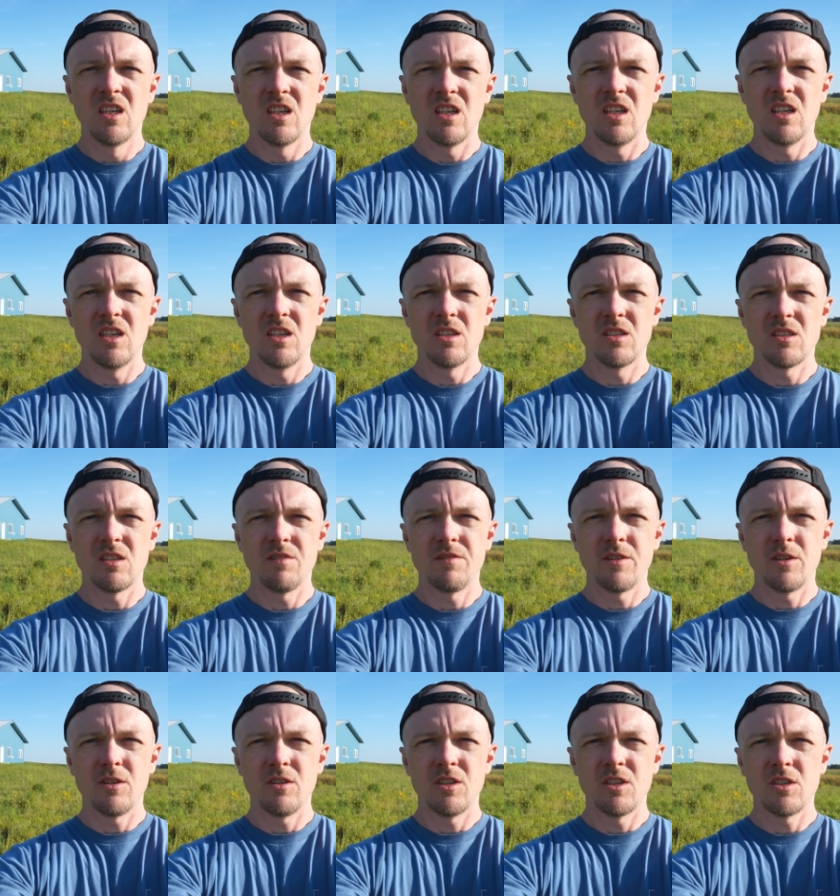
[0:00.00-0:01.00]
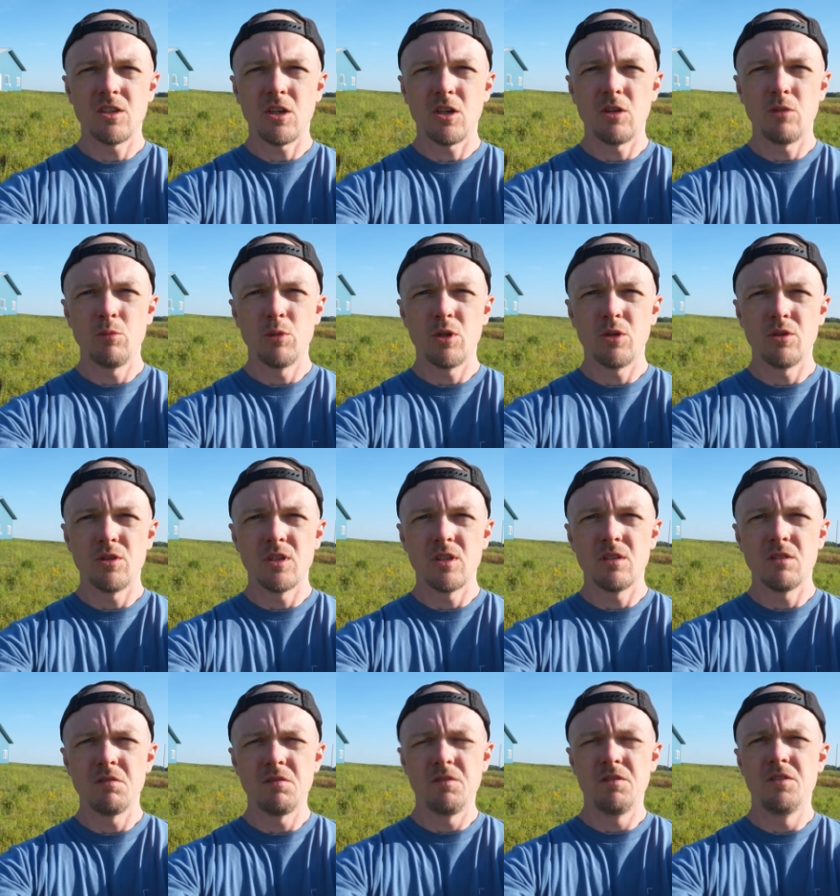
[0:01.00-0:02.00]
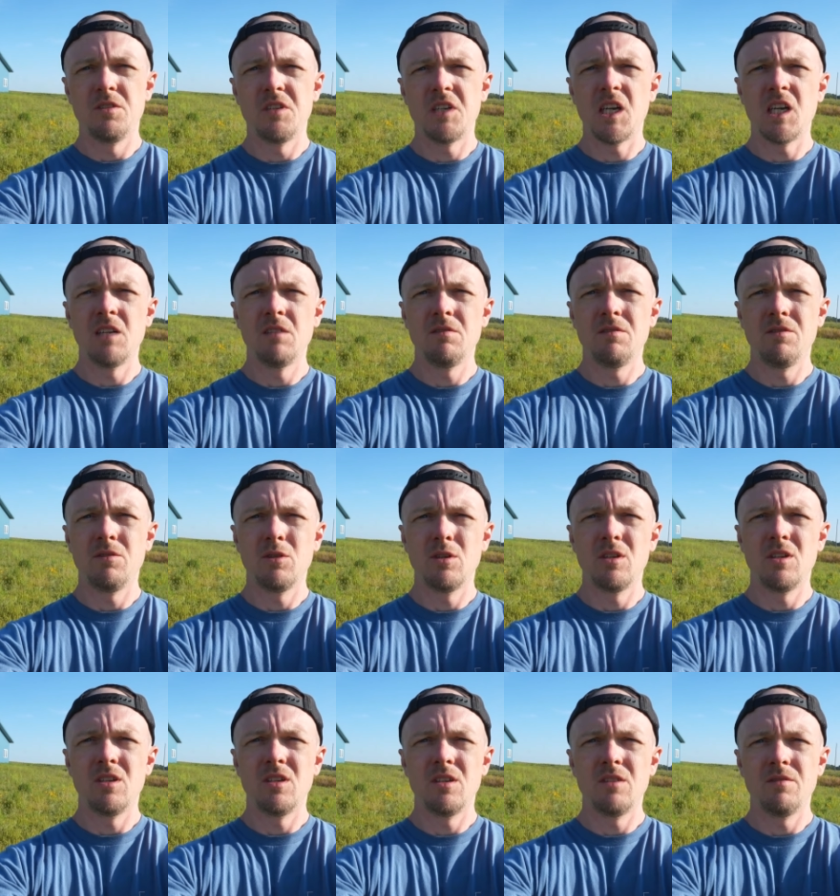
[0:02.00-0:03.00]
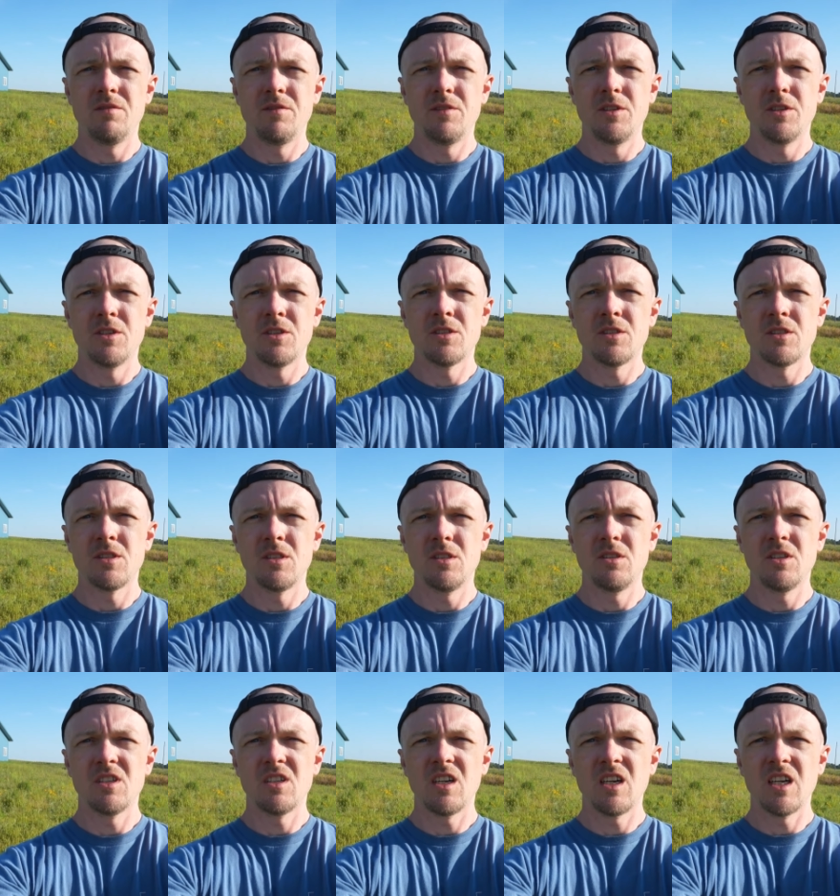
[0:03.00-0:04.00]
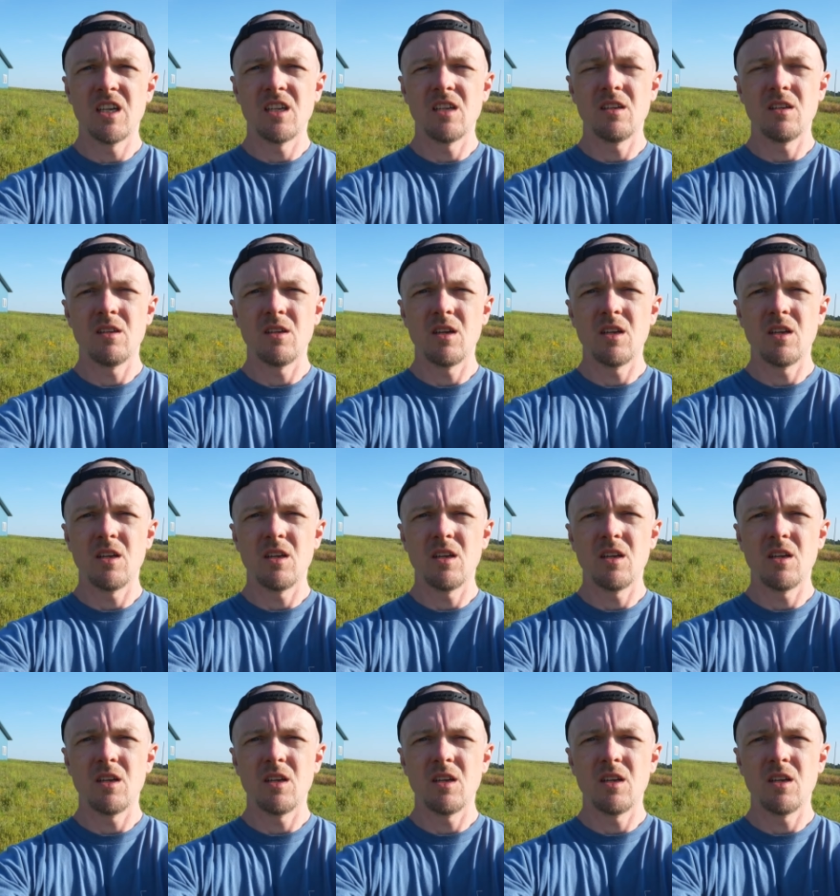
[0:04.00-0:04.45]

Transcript: It is a fairly tall building for the 9 foot finished ceiling height.